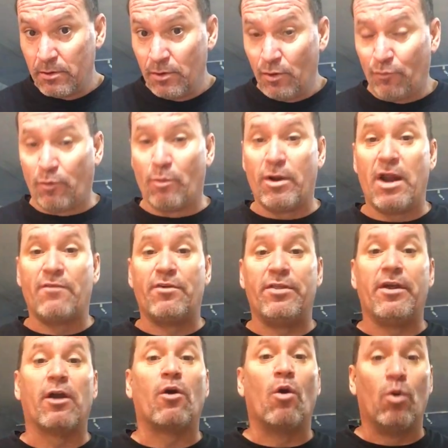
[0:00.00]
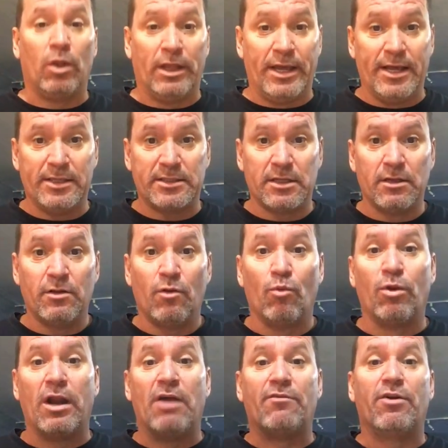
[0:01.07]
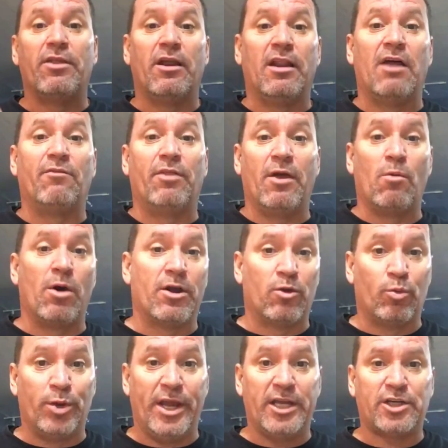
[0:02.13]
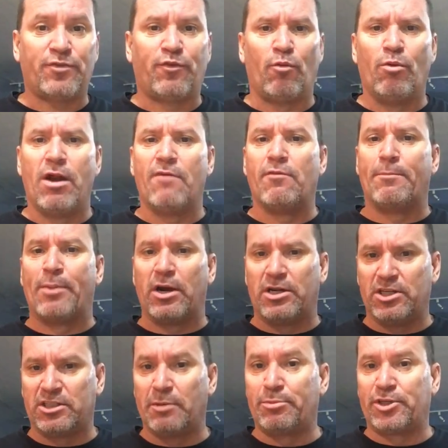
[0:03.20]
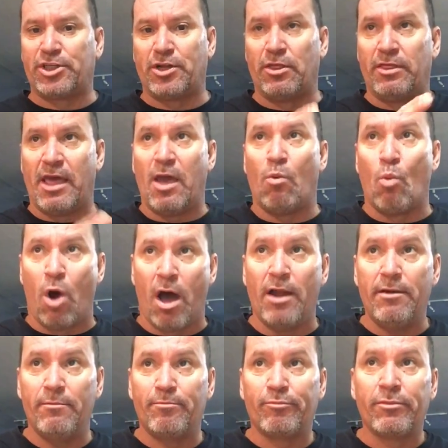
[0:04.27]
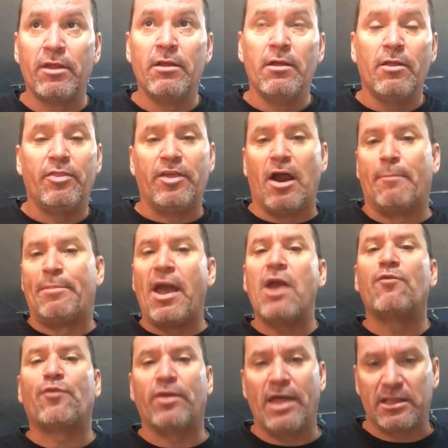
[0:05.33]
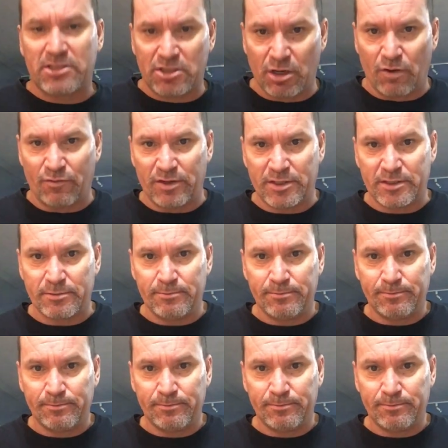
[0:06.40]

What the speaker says: for whatever their goal is, whatever their level they want to reach, for whatever participation they want. They are paying for that service.